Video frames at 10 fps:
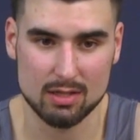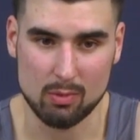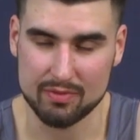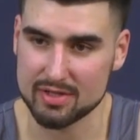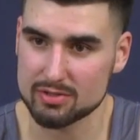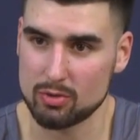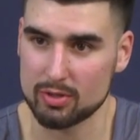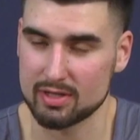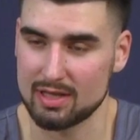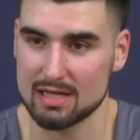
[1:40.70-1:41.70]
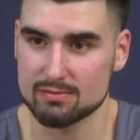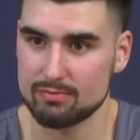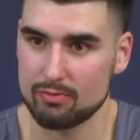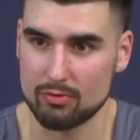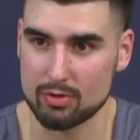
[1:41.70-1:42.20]
when they scored in the last
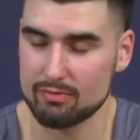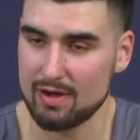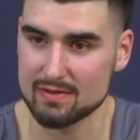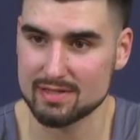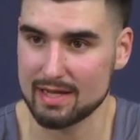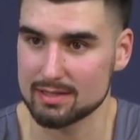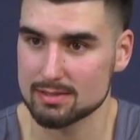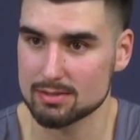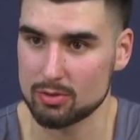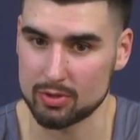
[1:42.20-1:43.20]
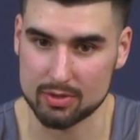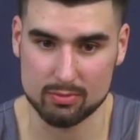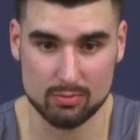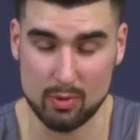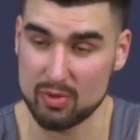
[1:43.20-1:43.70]
4 or 5 seconds or
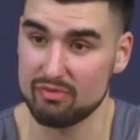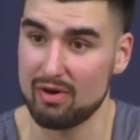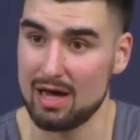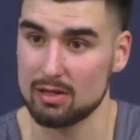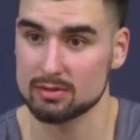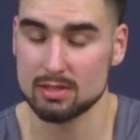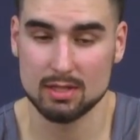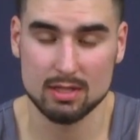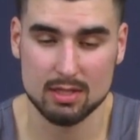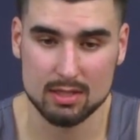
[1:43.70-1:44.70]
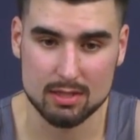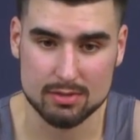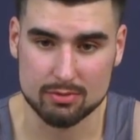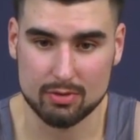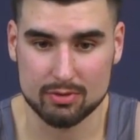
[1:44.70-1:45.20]
when we fouled.
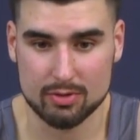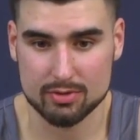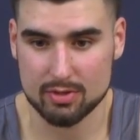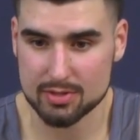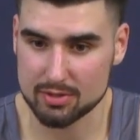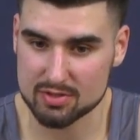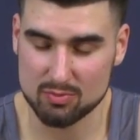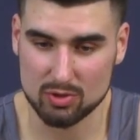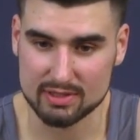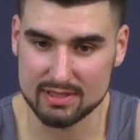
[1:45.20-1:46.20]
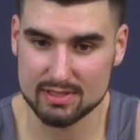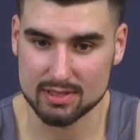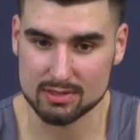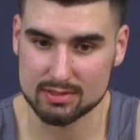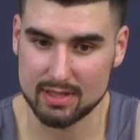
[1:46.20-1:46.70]
So those are the small
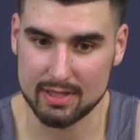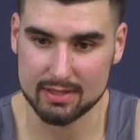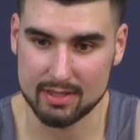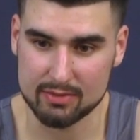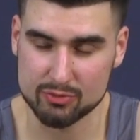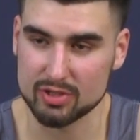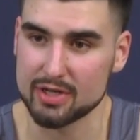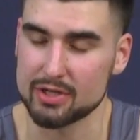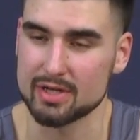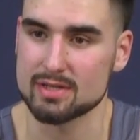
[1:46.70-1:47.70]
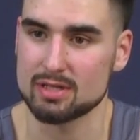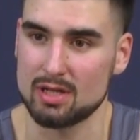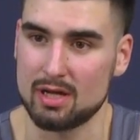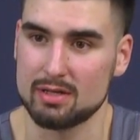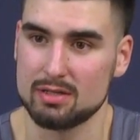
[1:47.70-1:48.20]
details that really hurt us a
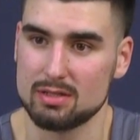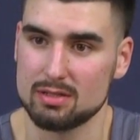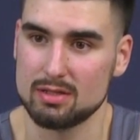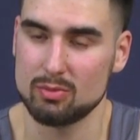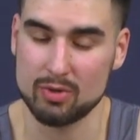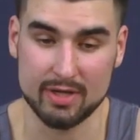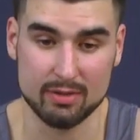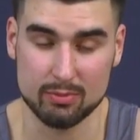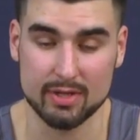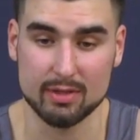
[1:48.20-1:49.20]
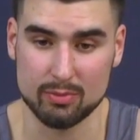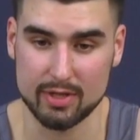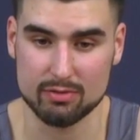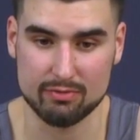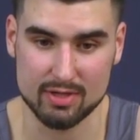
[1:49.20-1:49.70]
lot. We
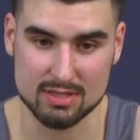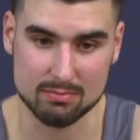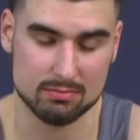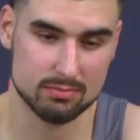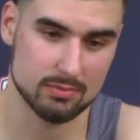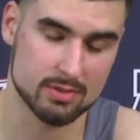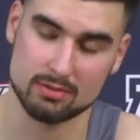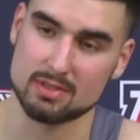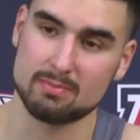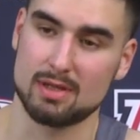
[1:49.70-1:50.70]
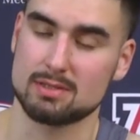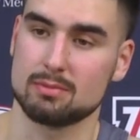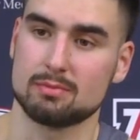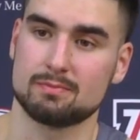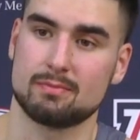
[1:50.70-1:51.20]
need to fix them as soon as possible.